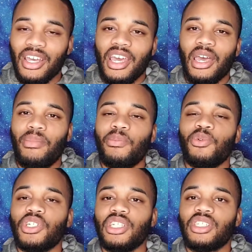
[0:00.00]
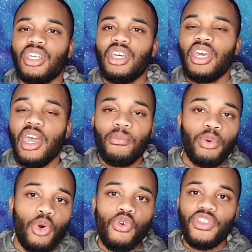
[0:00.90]
and people just
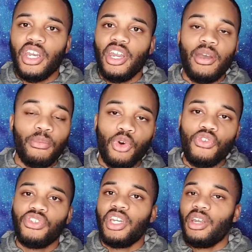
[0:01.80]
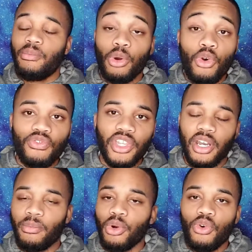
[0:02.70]
improved it and improved it and improved it and
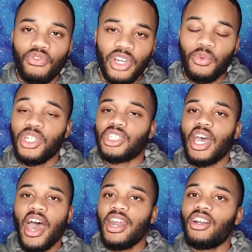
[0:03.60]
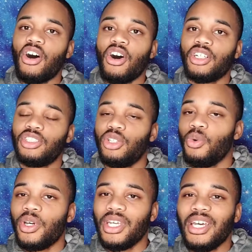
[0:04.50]
improved it, and we just adding on to
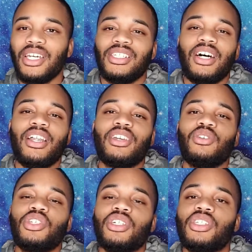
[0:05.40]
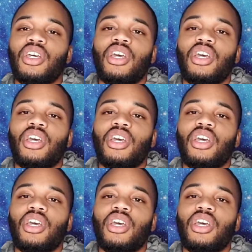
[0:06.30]
it. It's not like you just